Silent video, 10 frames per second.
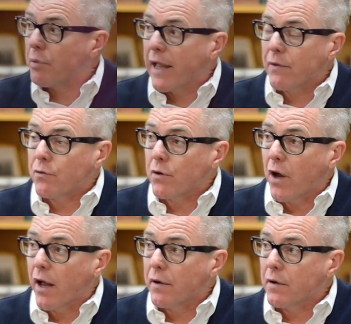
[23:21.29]
plants or
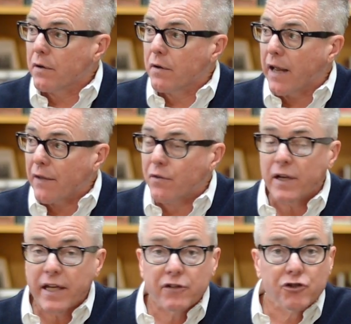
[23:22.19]
not, that's going
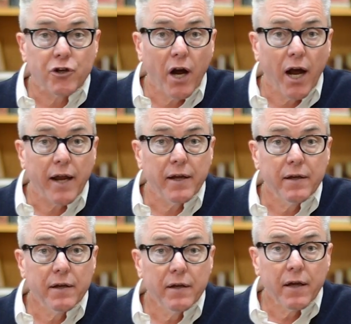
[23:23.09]
to catch your eye.
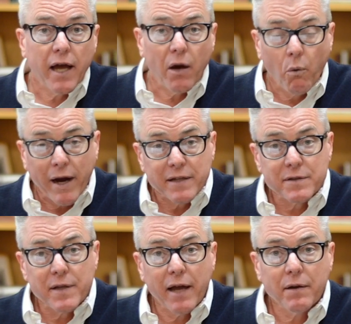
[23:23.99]
why
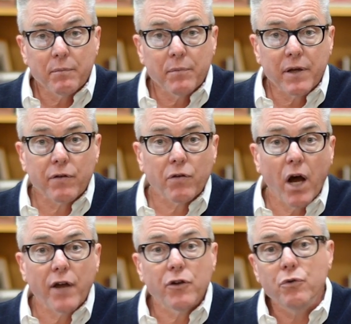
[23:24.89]
is that? Because
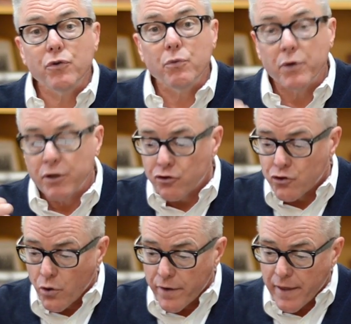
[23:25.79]
God knew you would
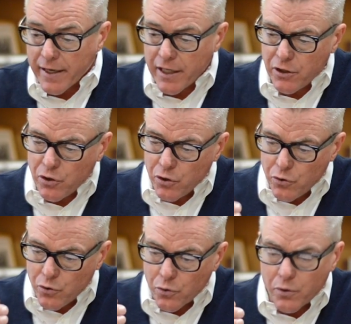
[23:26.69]
enjoy that. He
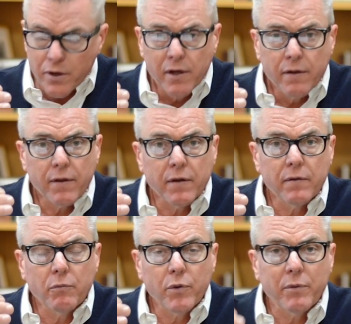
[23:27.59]
knew that
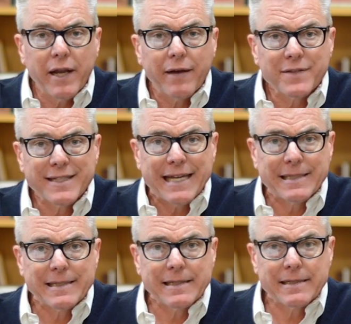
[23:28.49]
we would have
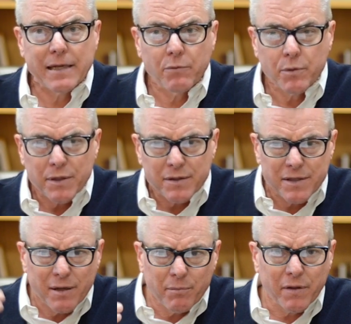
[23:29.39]
senses that would be
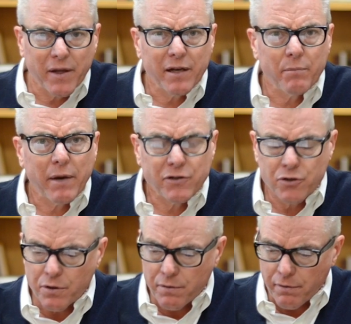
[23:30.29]
stimulated by
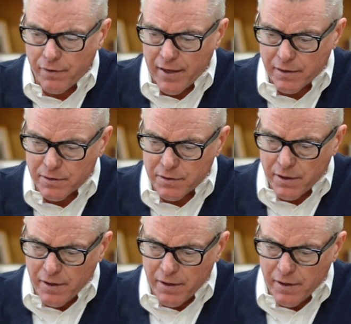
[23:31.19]
certain things.